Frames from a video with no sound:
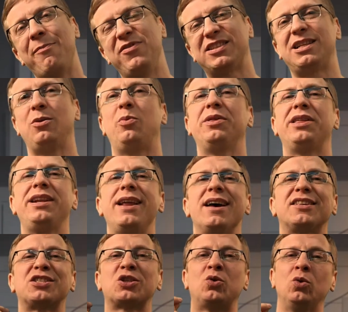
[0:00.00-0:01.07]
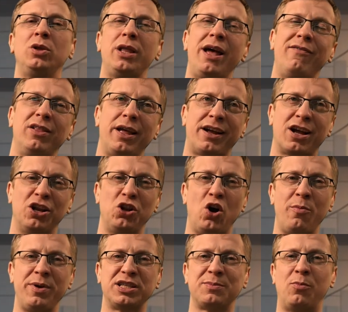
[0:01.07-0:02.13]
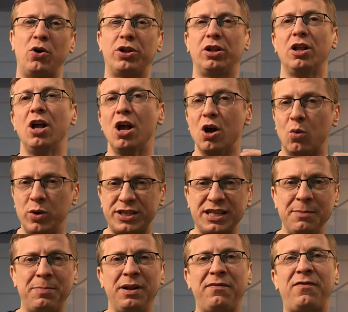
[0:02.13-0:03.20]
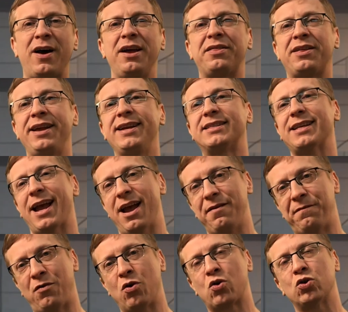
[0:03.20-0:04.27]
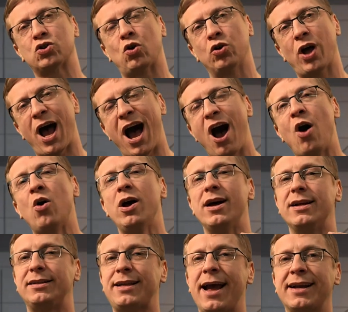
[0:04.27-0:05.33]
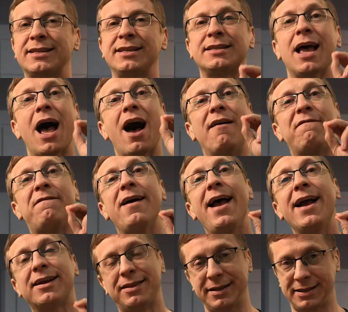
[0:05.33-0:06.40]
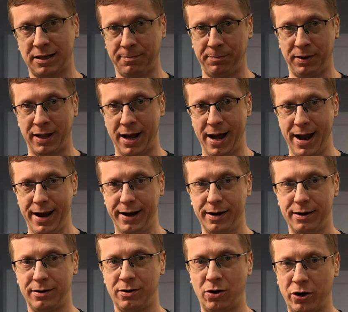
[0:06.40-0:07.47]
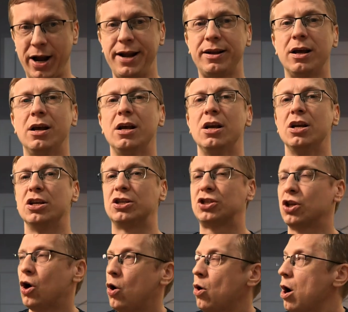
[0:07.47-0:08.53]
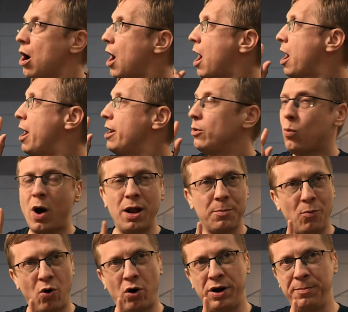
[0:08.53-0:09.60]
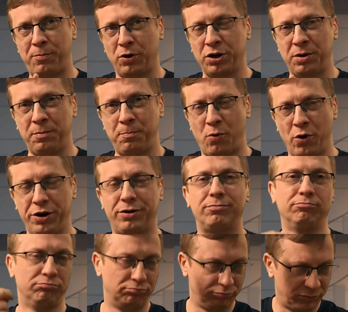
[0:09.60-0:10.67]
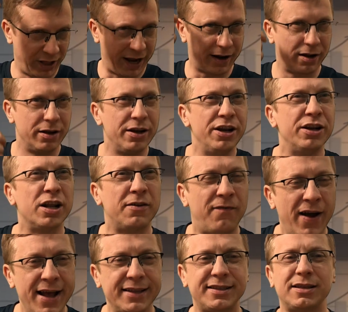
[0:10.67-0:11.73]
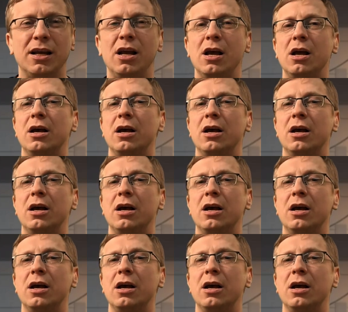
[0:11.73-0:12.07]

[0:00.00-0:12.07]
obviously, within a school-level economics model, we simplify things and focus on how taxes affect the supply. Alright? So, and one more important point, like in advance,